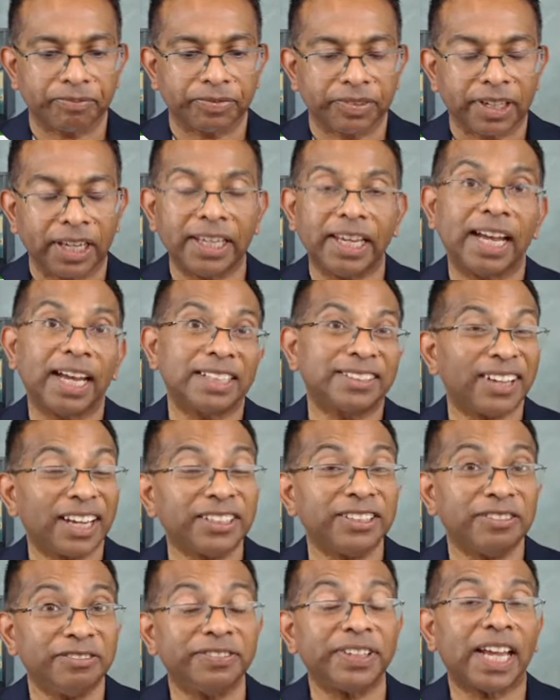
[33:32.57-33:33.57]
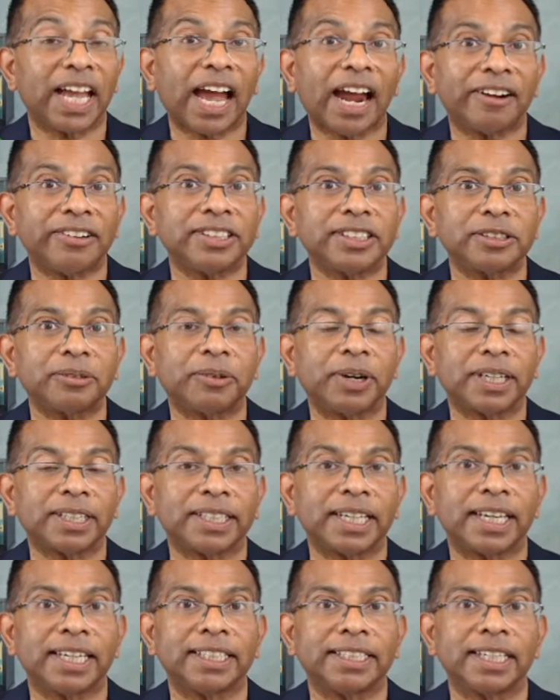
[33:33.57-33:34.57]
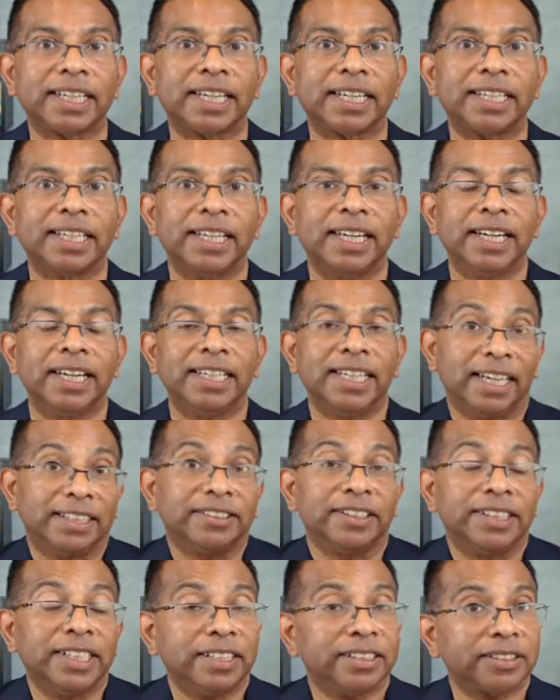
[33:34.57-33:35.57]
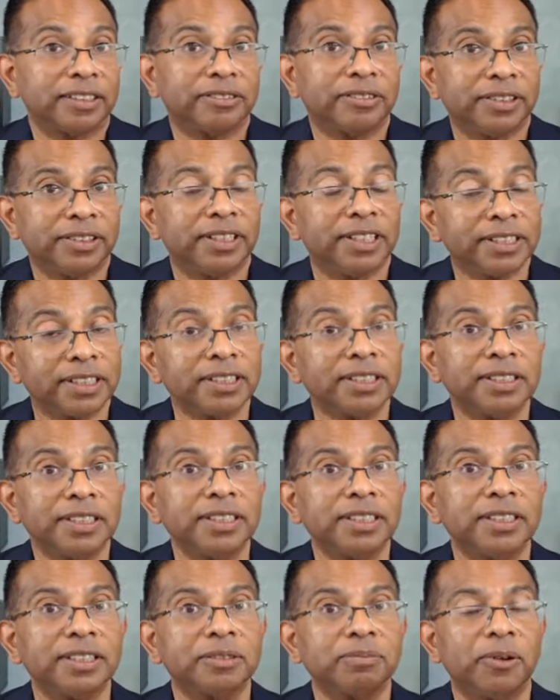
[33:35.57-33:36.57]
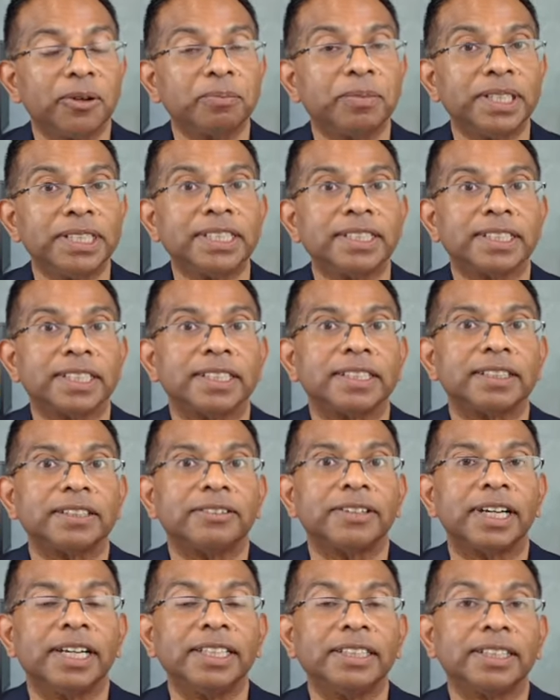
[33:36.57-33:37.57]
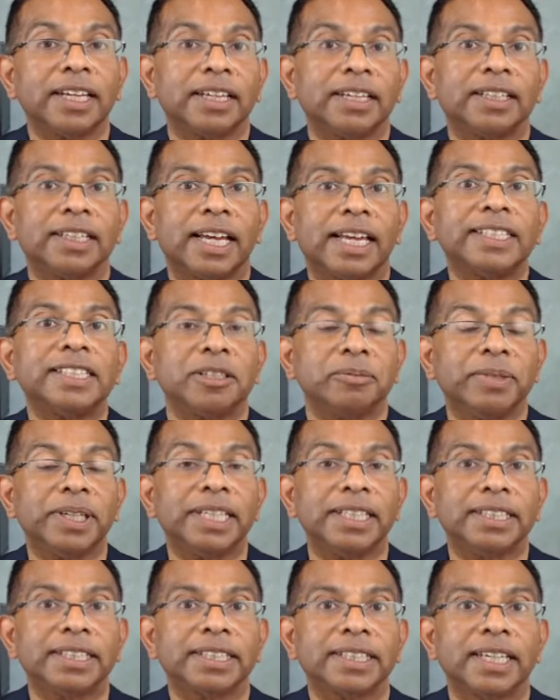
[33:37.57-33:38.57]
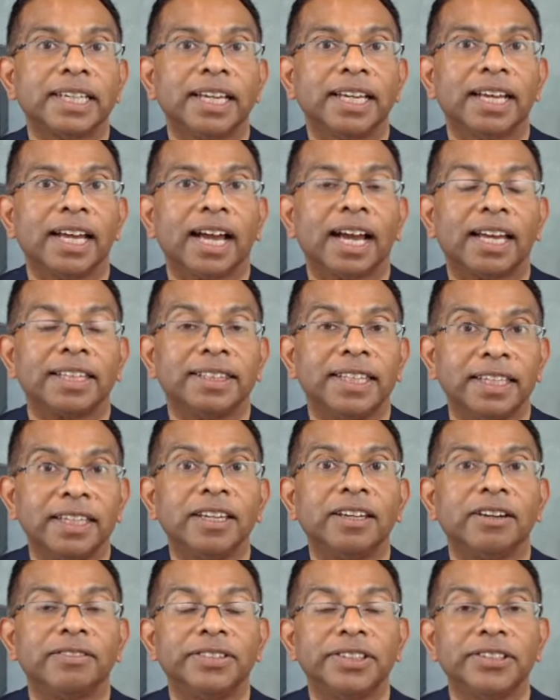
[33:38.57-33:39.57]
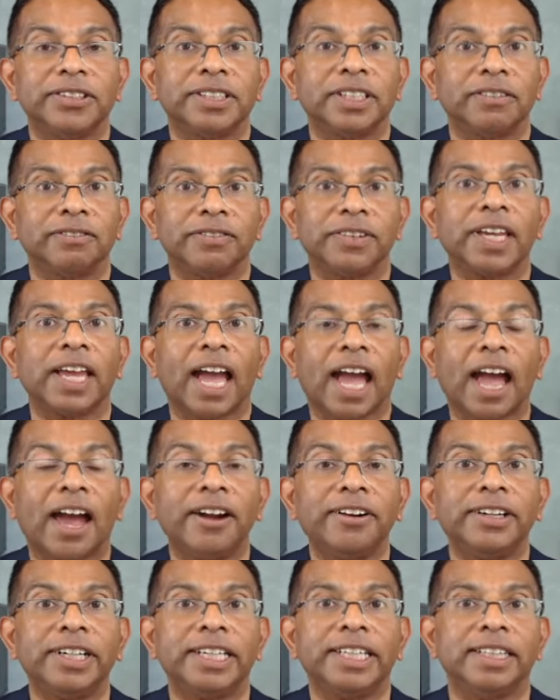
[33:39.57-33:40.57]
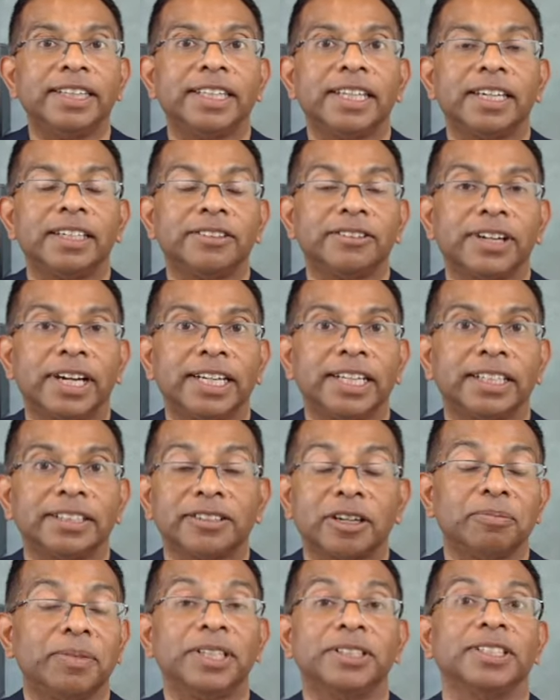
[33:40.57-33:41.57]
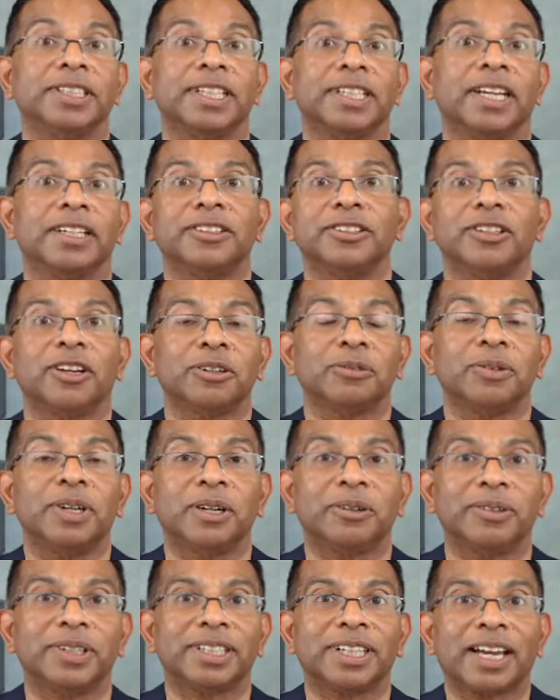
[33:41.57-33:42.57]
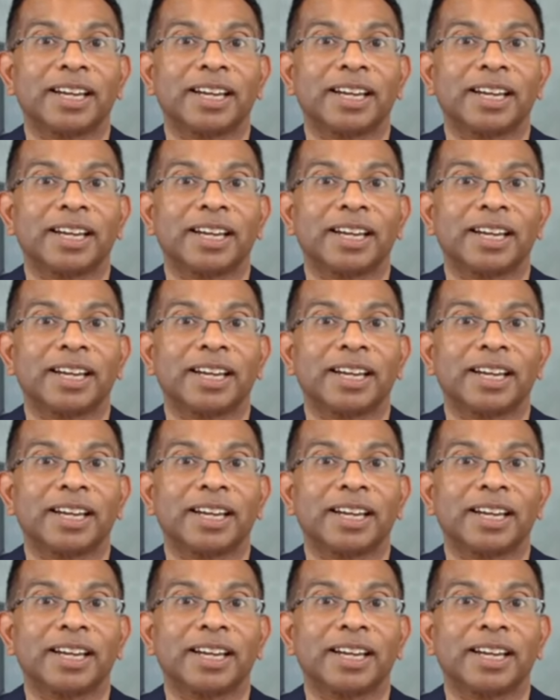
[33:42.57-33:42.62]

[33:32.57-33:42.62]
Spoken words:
Yes, actually VR is the one, and so this is small businesses, right? SMEs thinking of using VR in their training. So I mentioned that I do a lot of work with